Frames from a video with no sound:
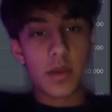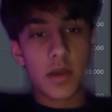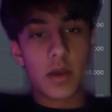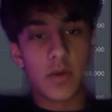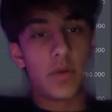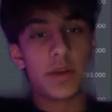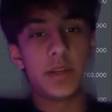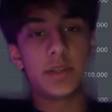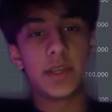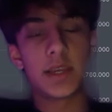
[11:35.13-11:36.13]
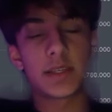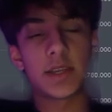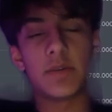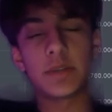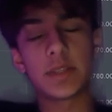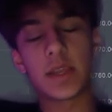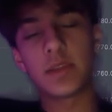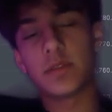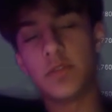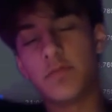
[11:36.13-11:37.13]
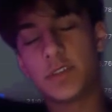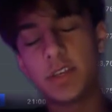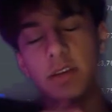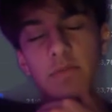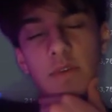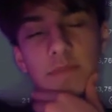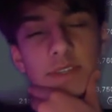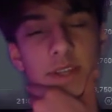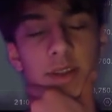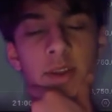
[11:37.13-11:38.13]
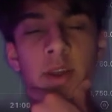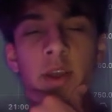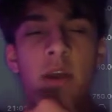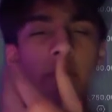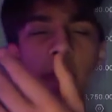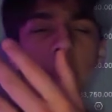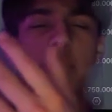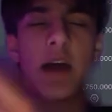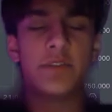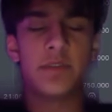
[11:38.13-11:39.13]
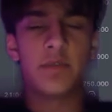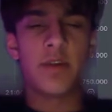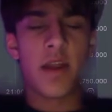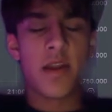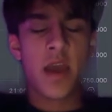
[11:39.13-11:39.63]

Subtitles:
1 to 6. I risk like 2% or 1%, like 1,000 around.